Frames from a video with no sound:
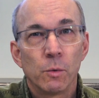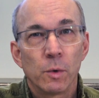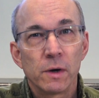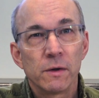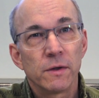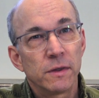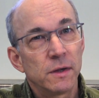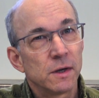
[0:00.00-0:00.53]
One
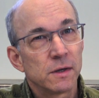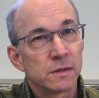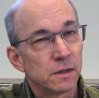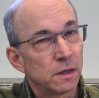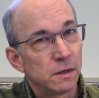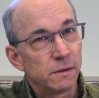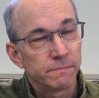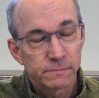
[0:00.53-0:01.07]
of the things
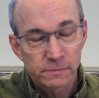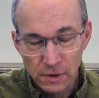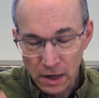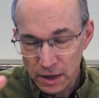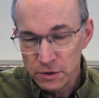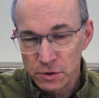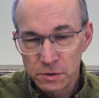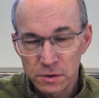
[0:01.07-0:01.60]
that
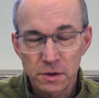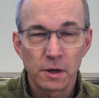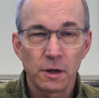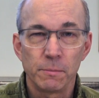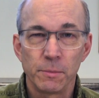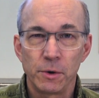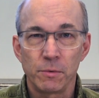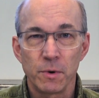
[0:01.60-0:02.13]
I use to
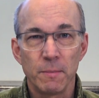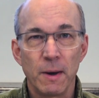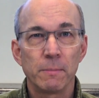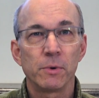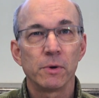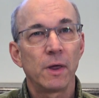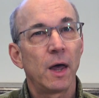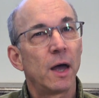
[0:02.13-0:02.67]
help me
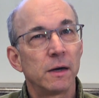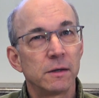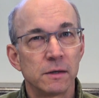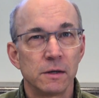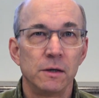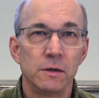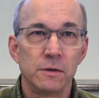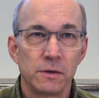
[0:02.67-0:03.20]
remember that
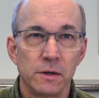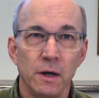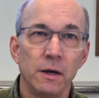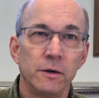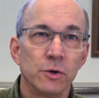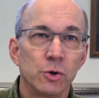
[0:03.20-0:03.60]
is that